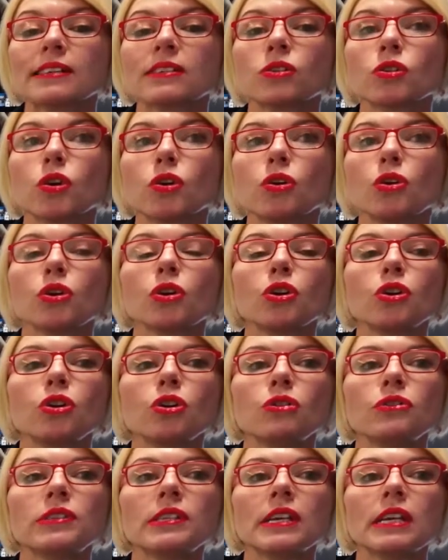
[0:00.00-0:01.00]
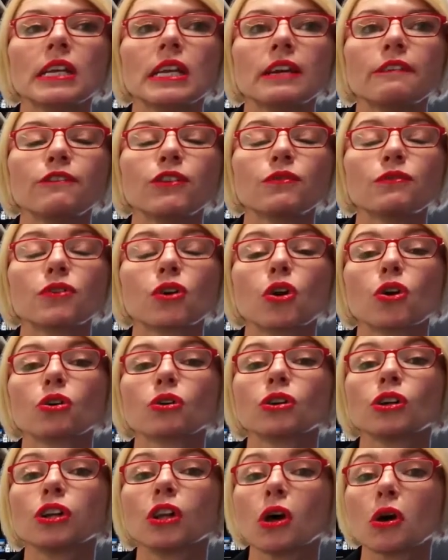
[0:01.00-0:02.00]
So you could use it if you've got
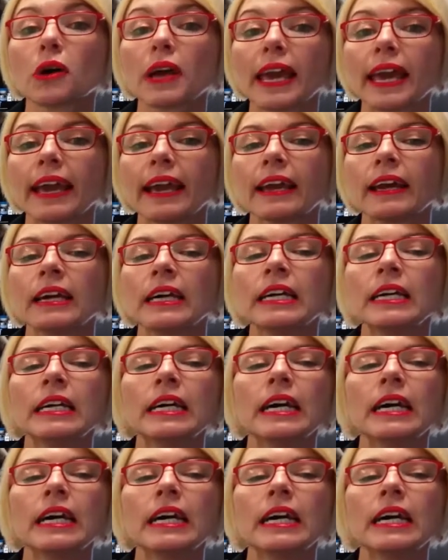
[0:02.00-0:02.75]
clogging,